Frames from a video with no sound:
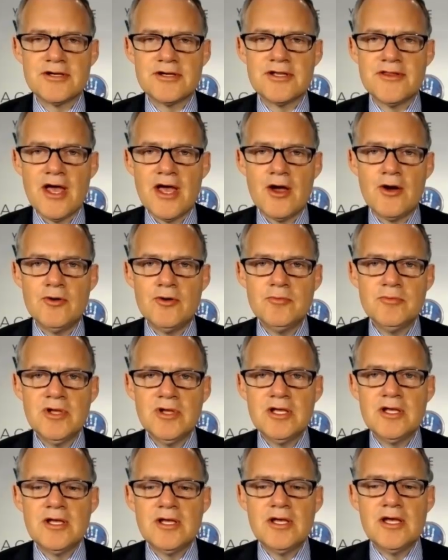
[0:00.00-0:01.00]
in the
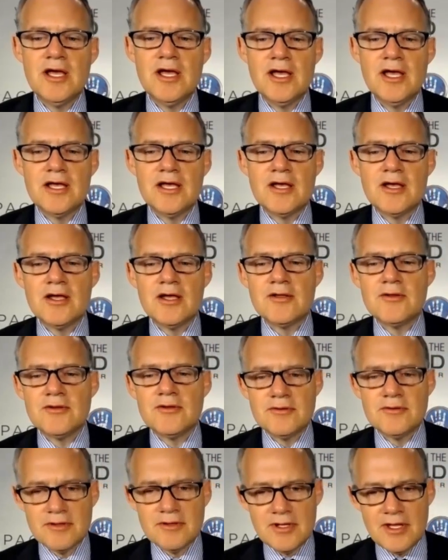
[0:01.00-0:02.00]
home. Right.
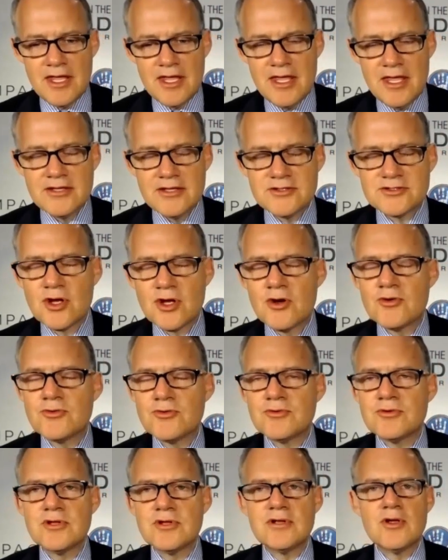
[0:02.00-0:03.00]
Well,
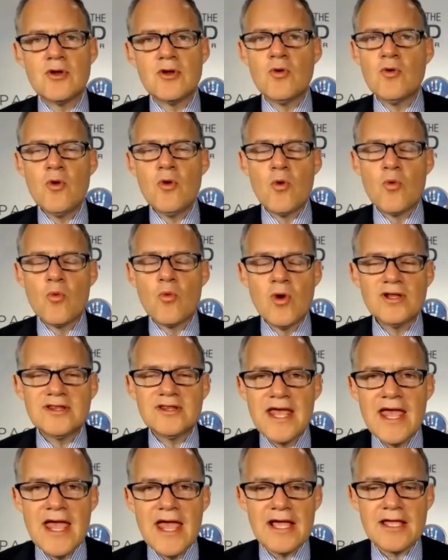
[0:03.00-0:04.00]
so
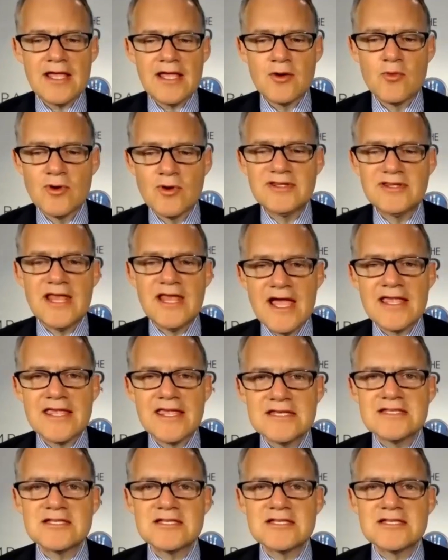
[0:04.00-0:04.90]
what the heck is a